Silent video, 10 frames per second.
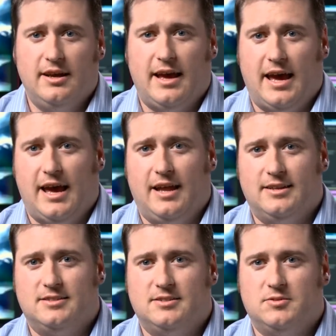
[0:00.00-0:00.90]

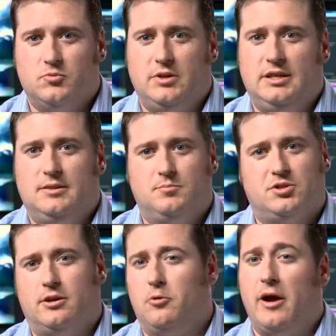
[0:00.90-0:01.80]
And we
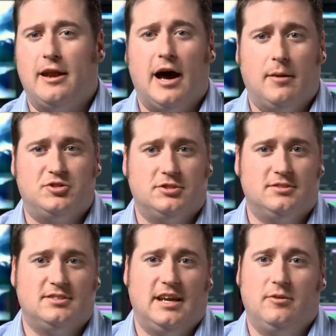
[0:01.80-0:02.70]
started weighing
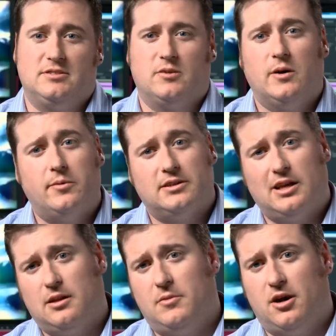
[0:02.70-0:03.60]
options, and it was like, well, we could
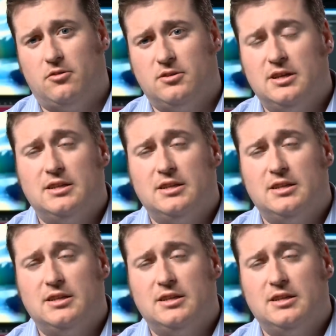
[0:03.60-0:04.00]
tell them no.